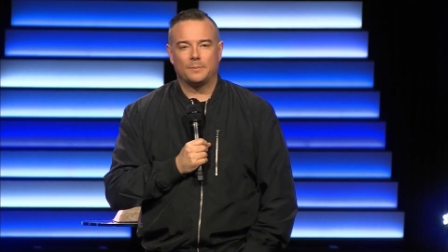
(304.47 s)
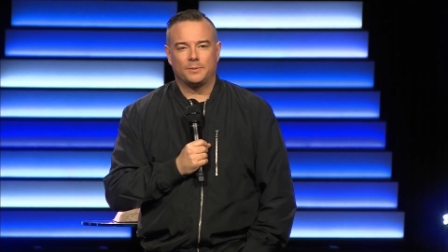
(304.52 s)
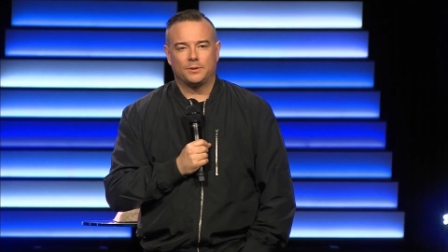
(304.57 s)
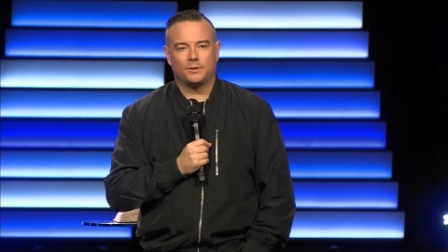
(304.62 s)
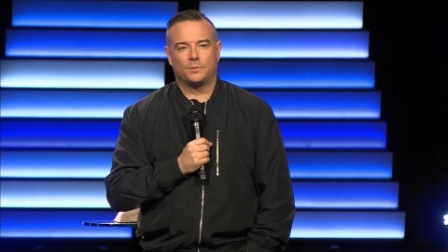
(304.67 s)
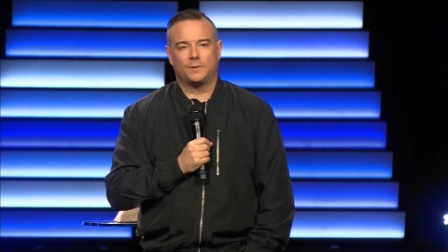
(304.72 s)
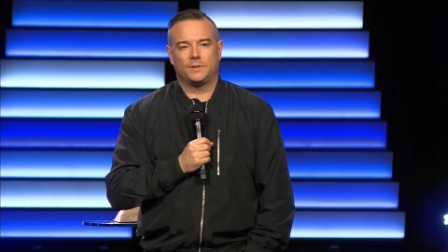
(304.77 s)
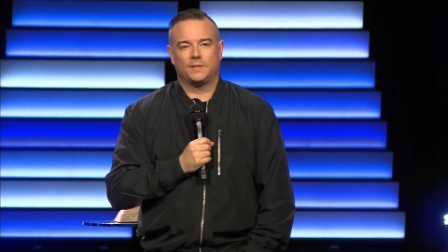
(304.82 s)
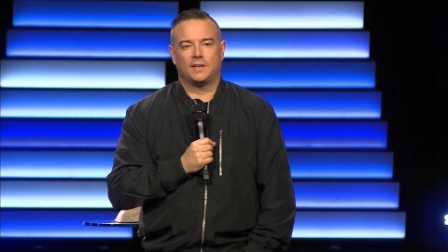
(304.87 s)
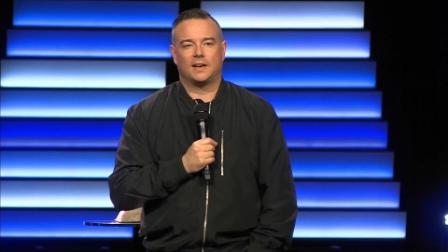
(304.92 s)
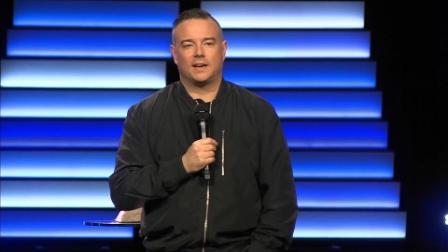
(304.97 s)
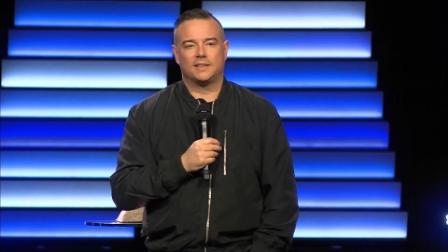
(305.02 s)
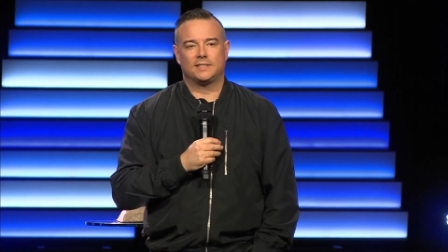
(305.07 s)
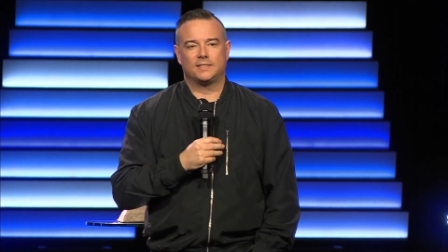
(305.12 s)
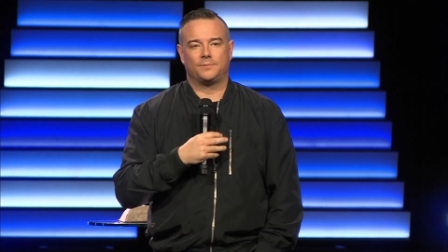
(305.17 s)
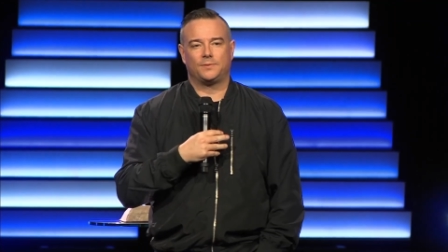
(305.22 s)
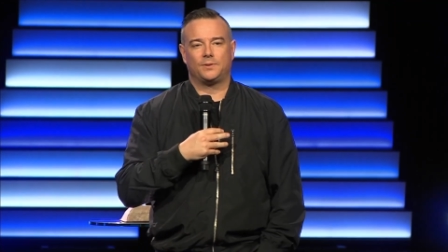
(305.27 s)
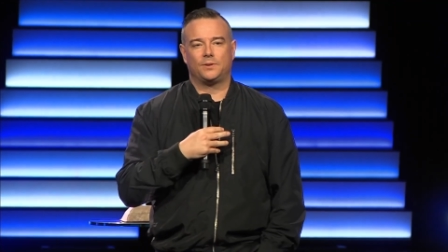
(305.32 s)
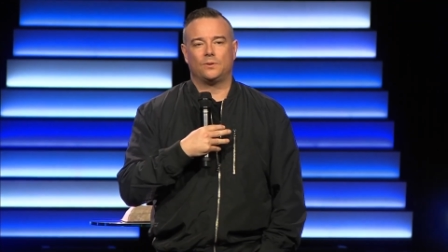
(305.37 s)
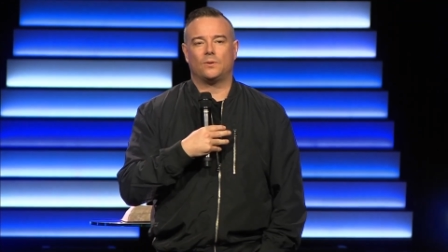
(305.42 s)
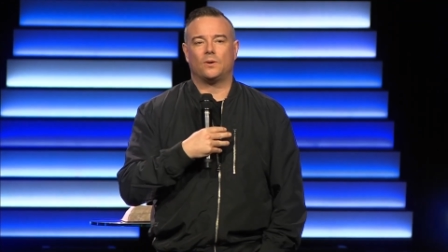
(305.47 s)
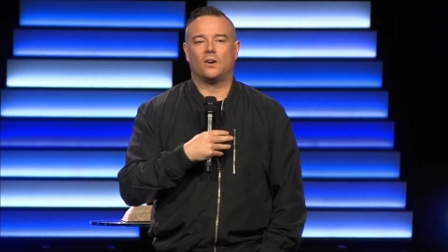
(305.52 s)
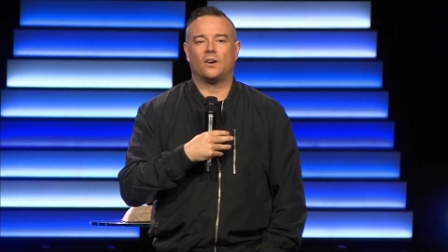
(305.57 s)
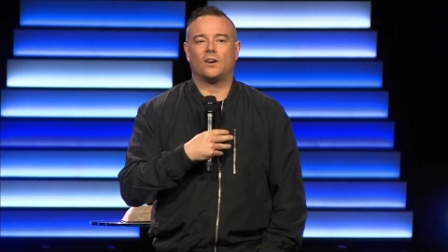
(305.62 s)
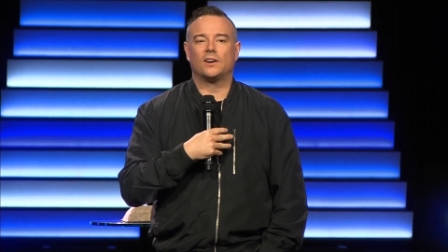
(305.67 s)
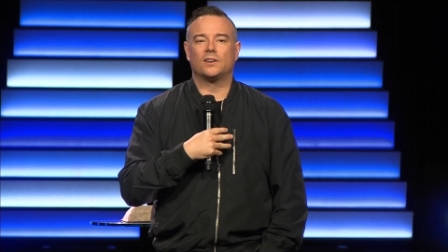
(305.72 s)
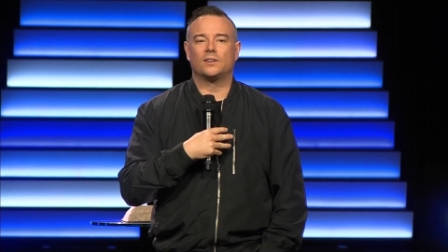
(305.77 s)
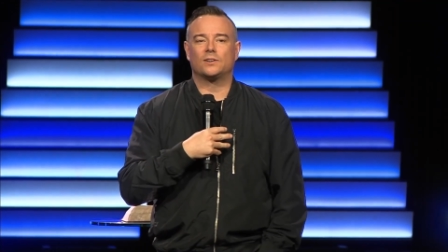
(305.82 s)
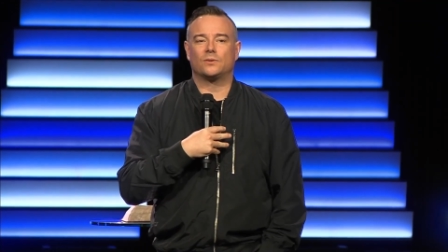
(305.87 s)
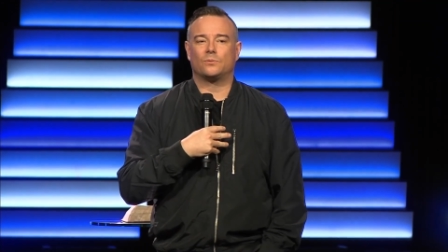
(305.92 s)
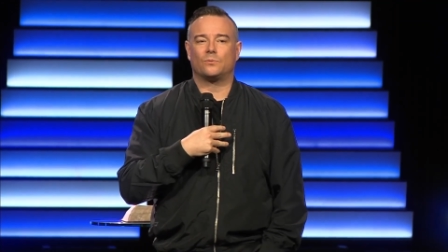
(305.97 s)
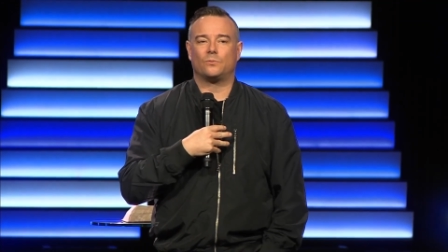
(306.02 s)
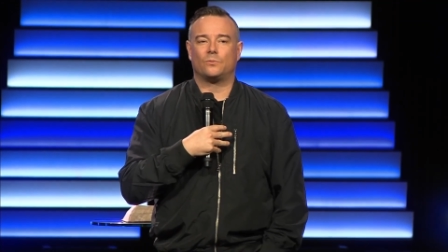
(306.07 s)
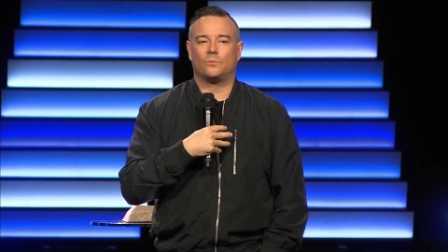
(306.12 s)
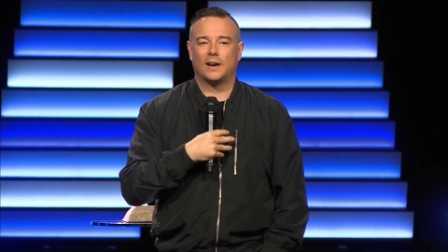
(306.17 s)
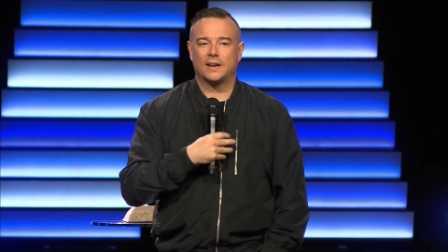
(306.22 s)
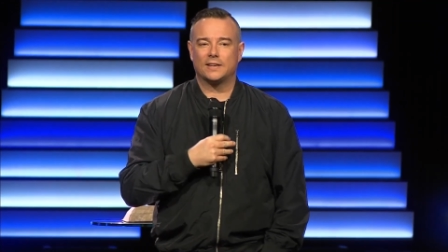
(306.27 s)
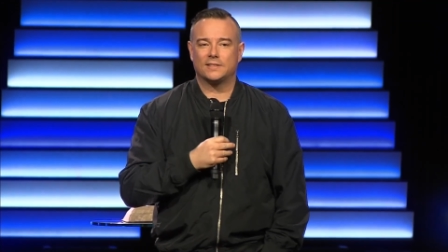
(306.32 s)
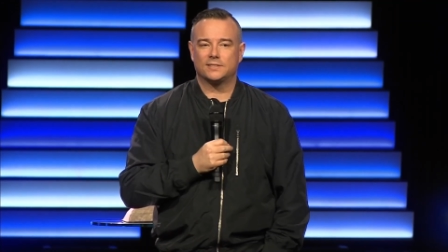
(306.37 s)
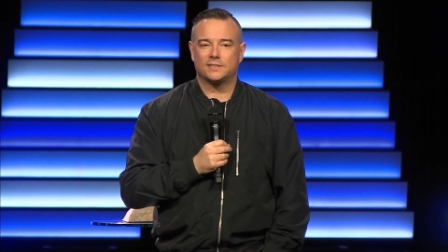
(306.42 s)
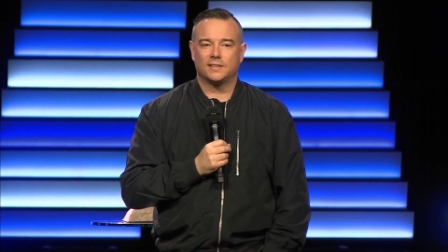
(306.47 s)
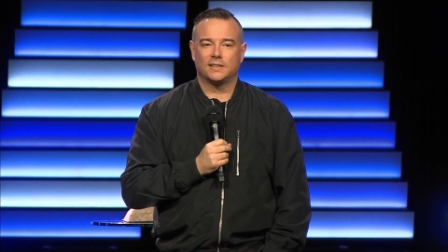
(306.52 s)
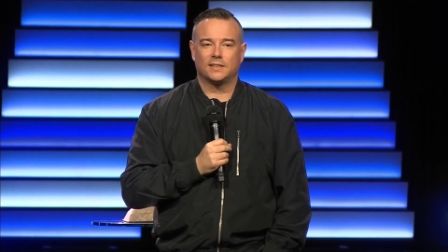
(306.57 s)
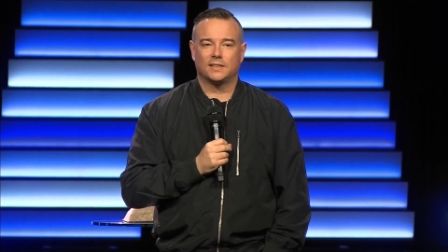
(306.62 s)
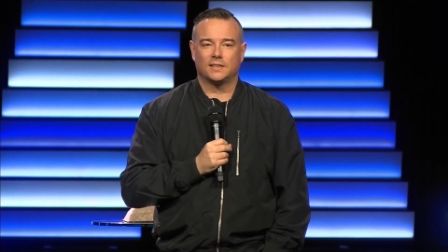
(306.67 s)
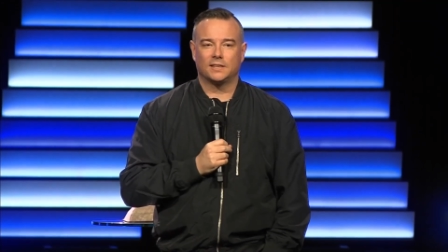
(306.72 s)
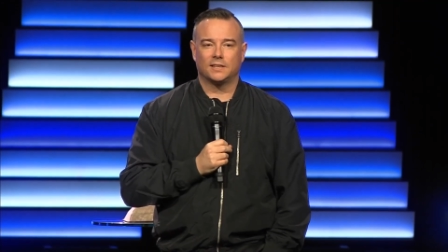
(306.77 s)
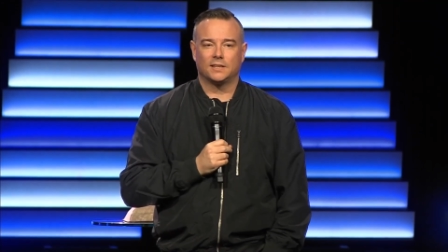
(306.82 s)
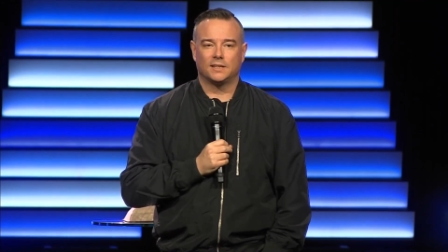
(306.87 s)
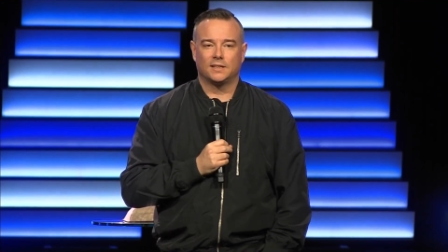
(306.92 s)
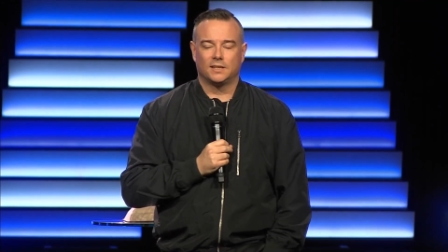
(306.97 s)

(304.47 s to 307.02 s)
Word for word: between the eyes. If you aren't resting,